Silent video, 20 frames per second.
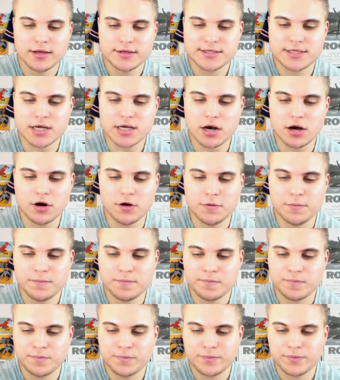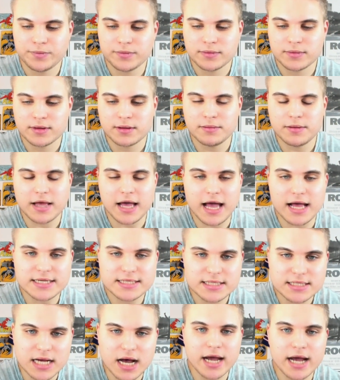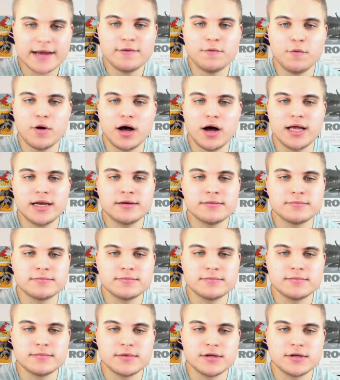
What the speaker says: So, sign one,